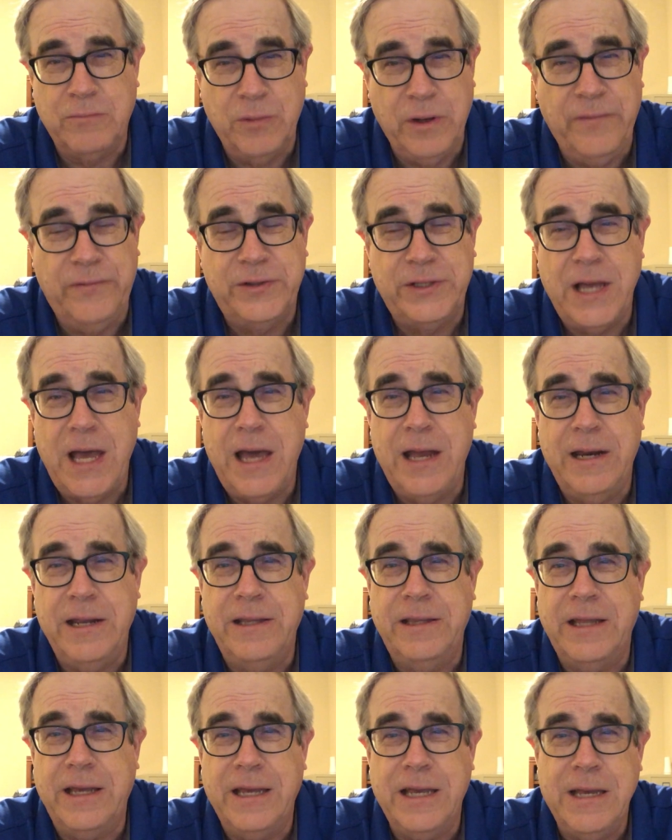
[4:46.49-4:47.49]
we've said
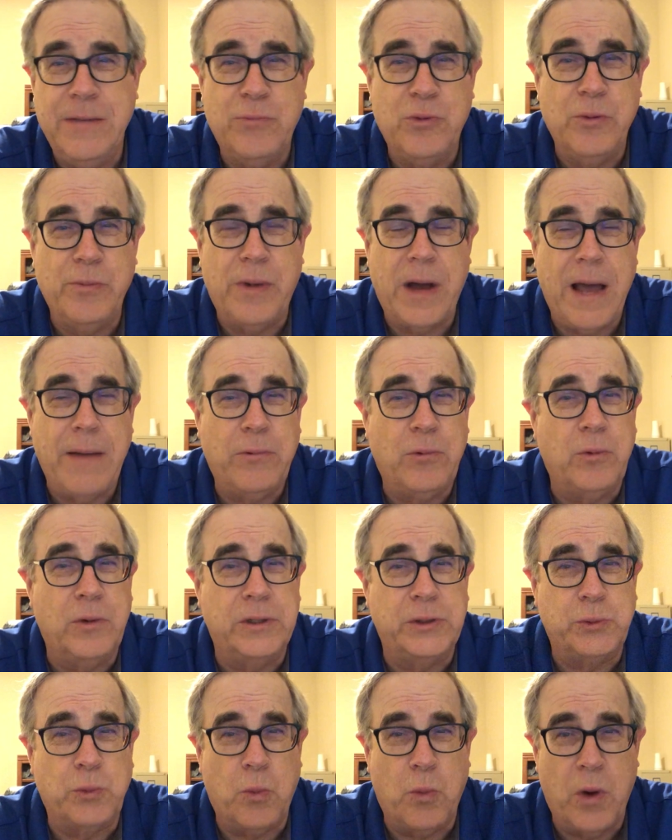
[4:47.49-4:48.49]
in the Hebrew Bible
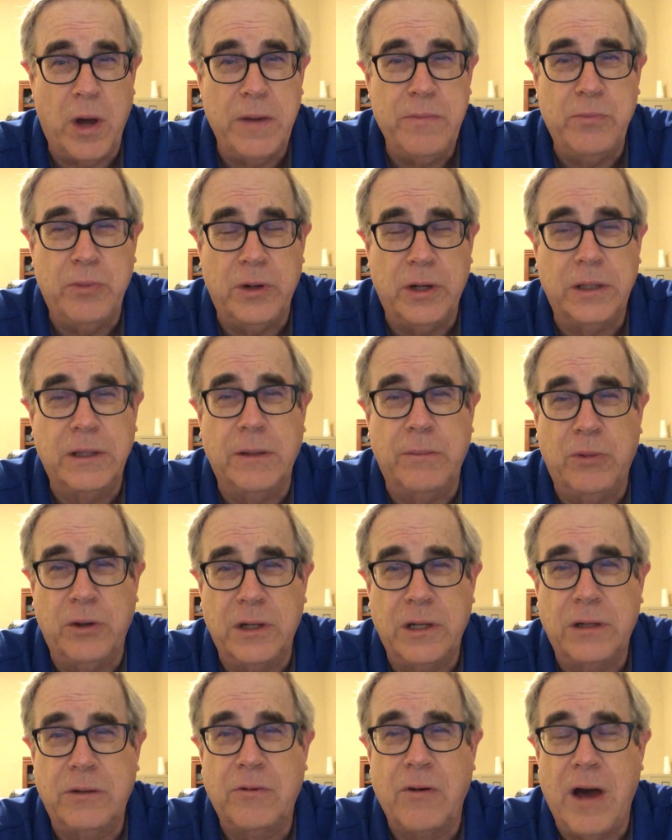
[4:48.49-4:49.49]
was one book, the
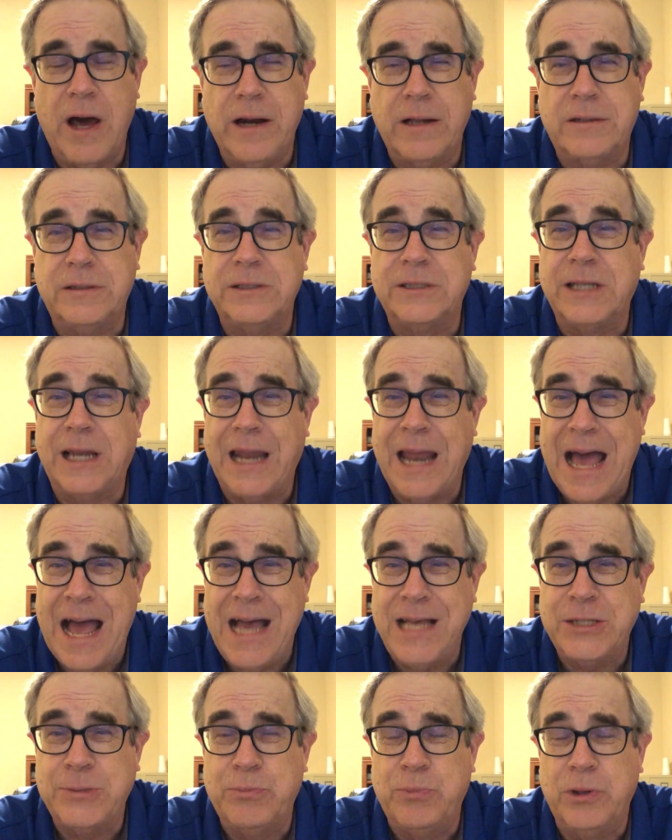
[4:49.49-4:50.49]
book of Chronicles, the
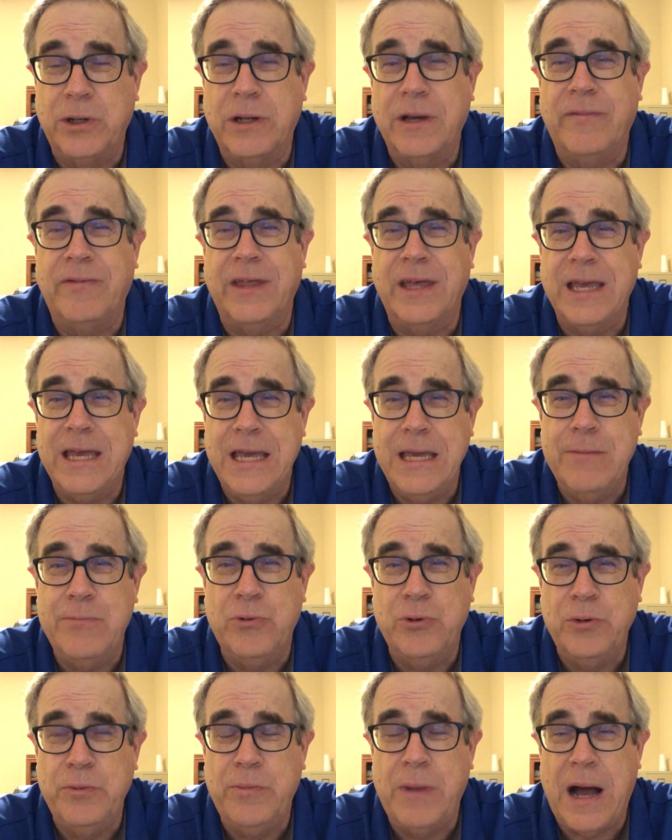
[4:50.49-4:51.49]
last book of the
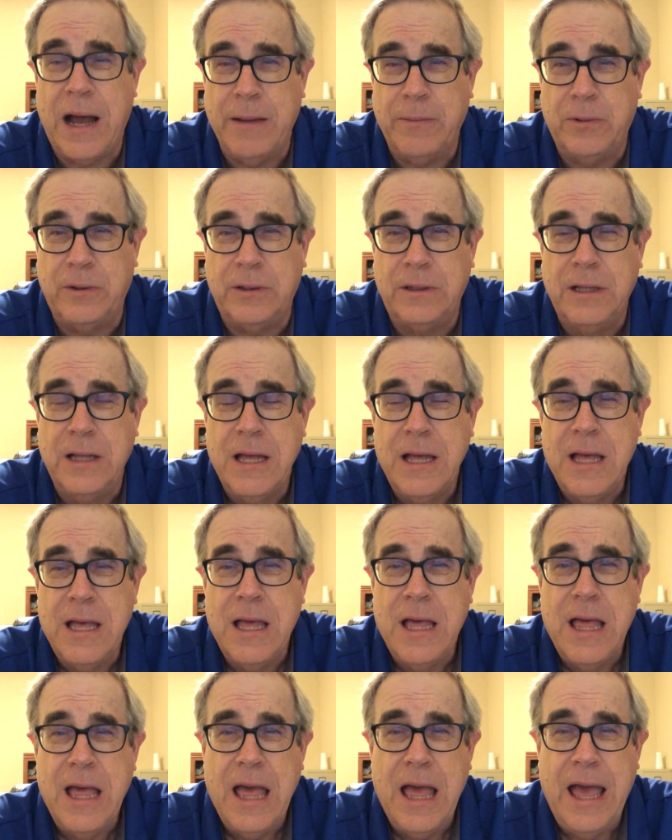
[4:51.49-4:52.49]
Hebrew Bible.
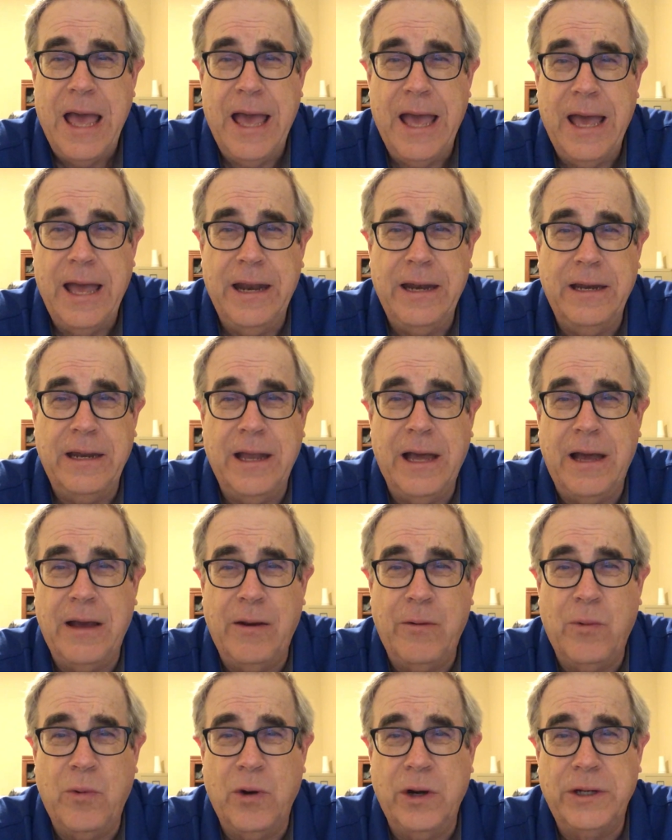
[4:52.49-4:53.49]
And
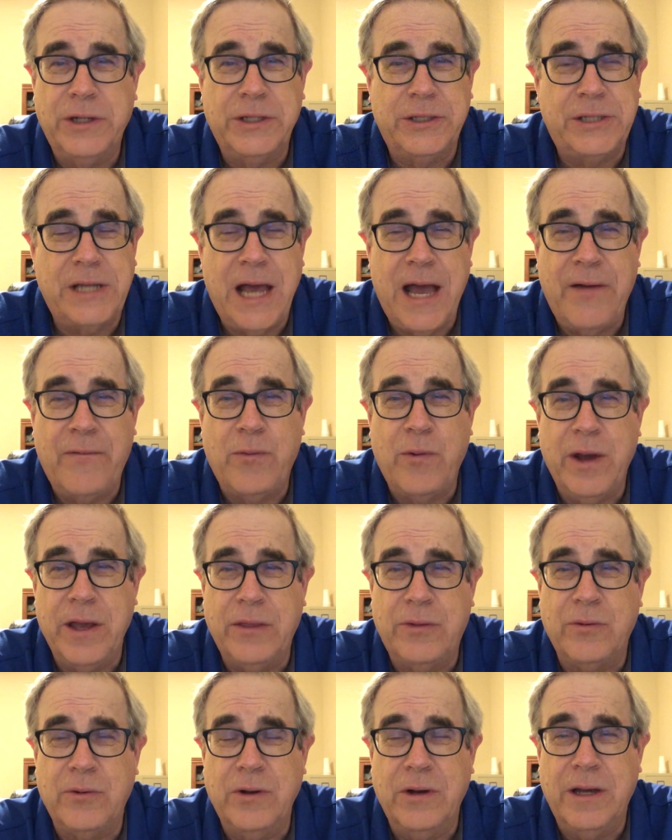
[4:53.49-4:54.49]
we're just halfway
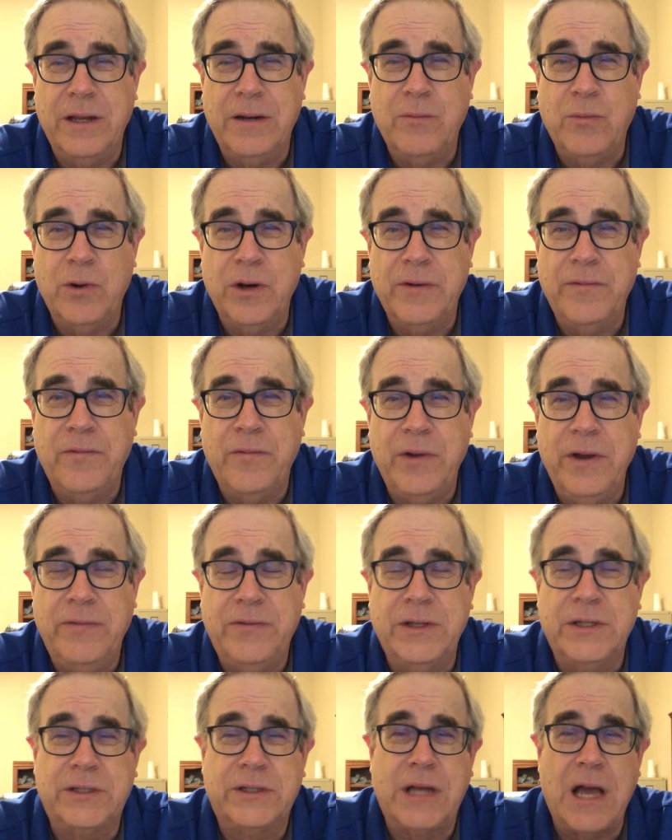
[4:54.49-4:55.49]
through it. We've
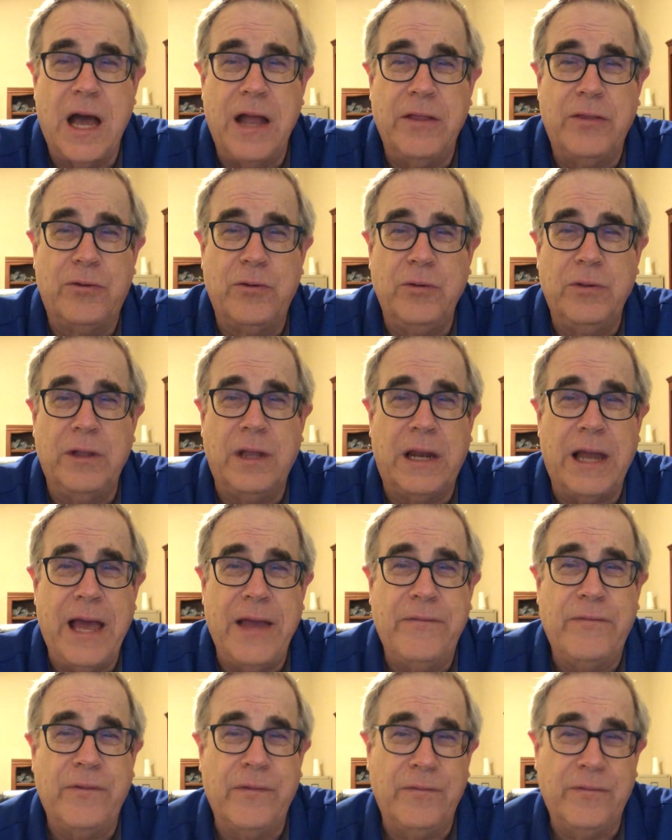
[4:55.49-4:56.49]
just gotten through the
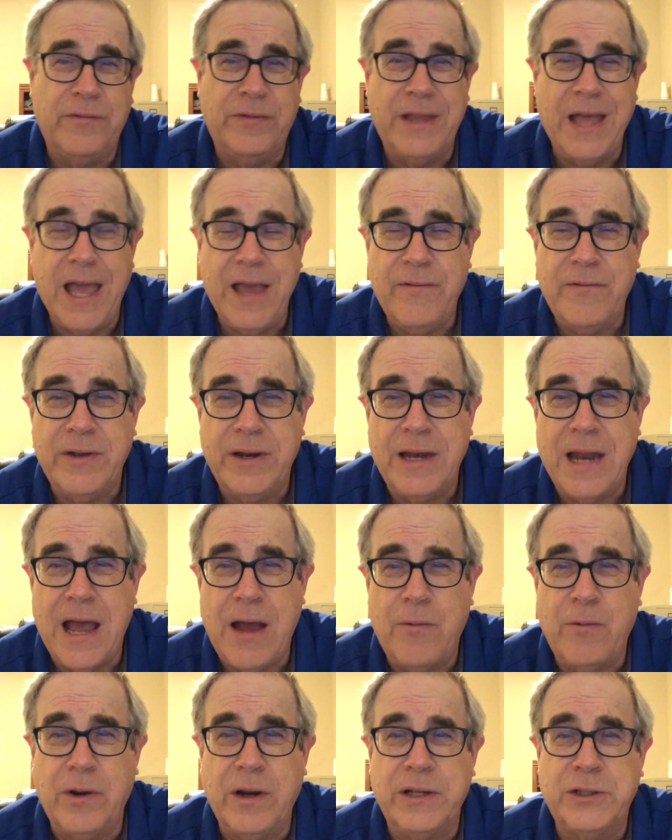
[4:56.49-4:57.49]
life of David.
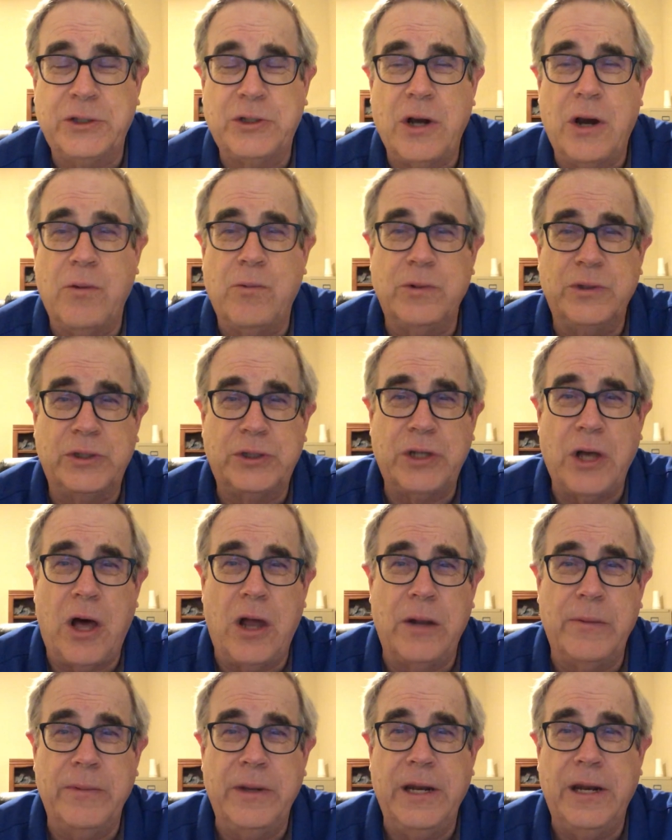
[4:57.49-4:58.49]
Now we're going to start with
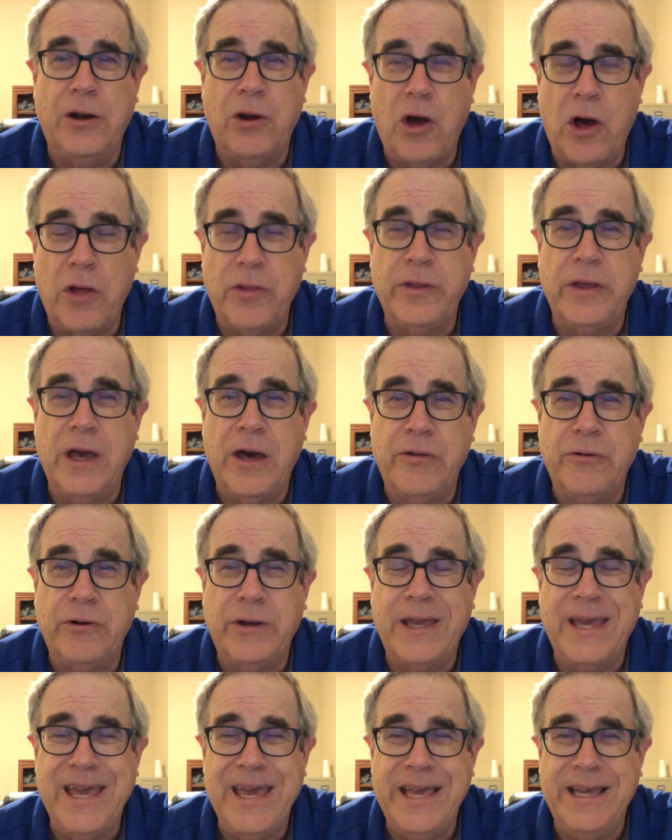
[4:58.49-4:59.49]
Solomon and all the other
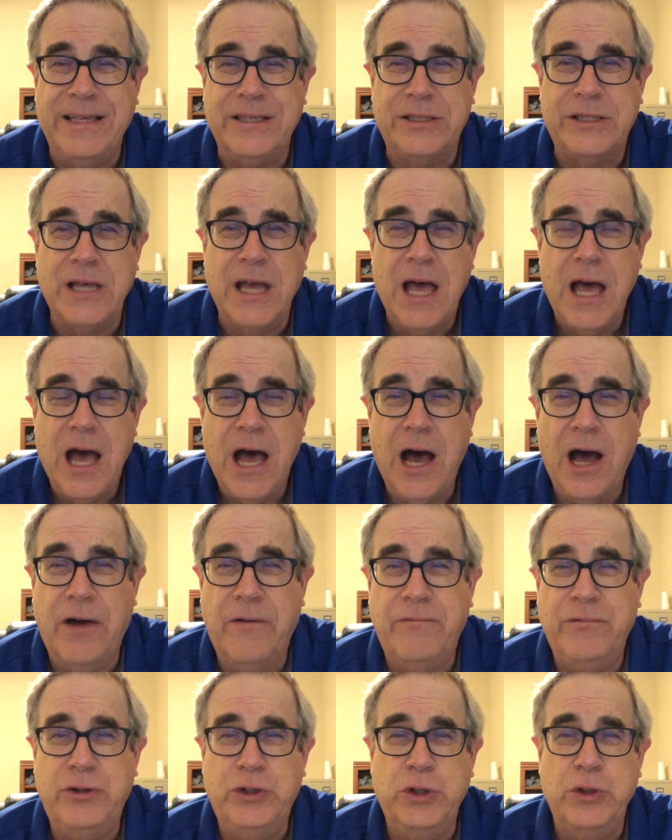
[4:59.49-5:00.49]
kings
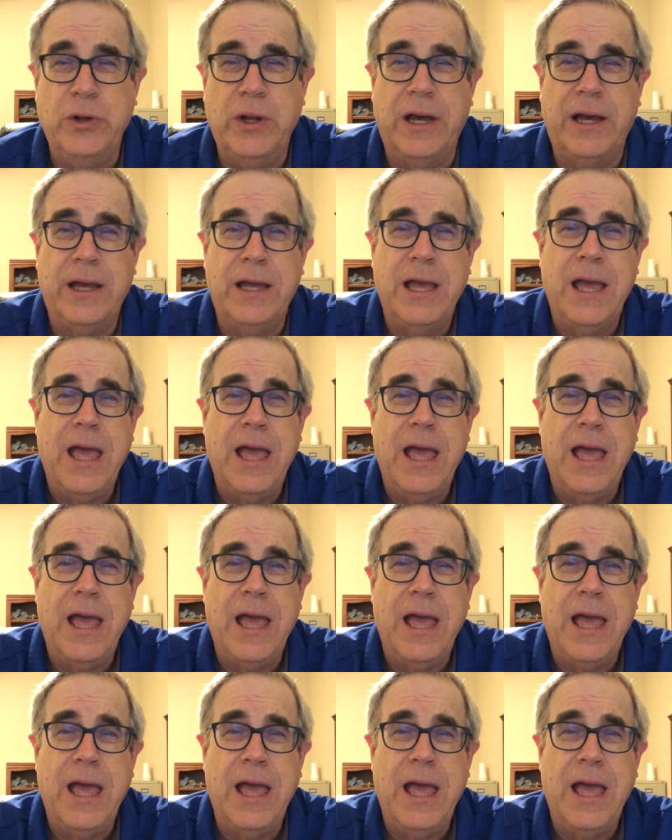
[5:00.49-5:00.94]
of Judah.